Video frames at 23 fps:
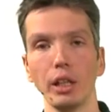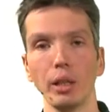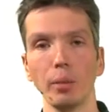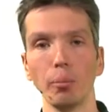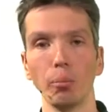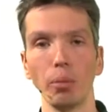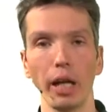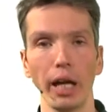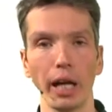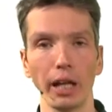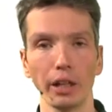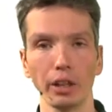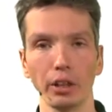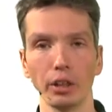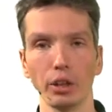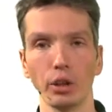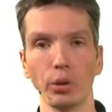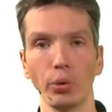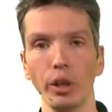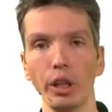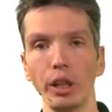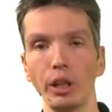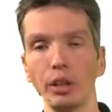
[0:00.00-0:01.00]
black,
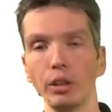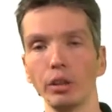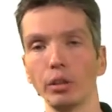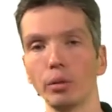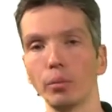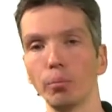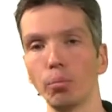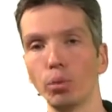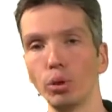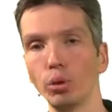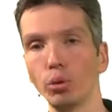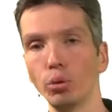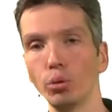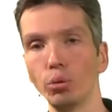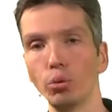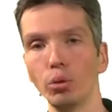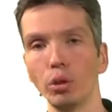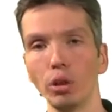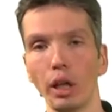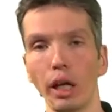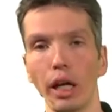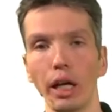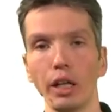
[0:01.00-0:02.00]
green, blue
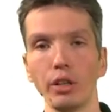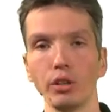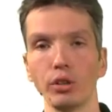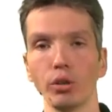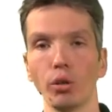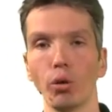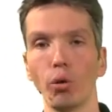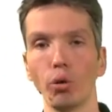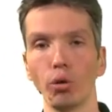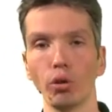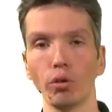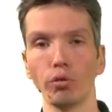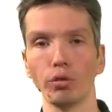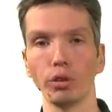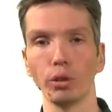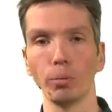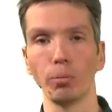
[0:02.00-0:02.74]
lines all over the